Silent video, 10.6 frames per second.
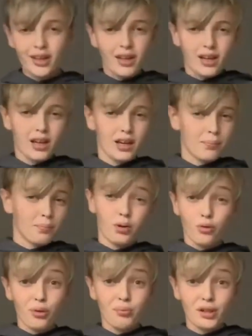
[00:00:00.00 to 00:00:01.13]
uh,
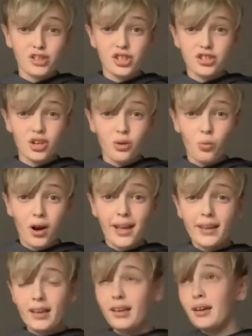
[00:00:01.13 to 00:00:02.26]
profile picture. I don't know
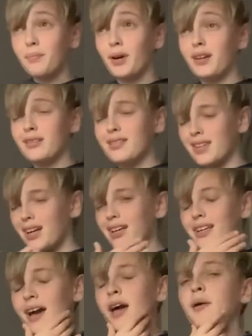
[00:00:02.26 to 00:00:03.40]
why, but uh,
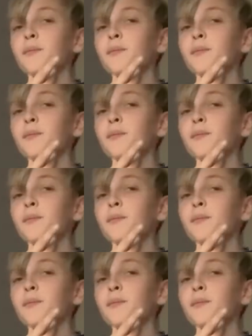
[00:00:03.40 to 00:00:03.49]
yeah.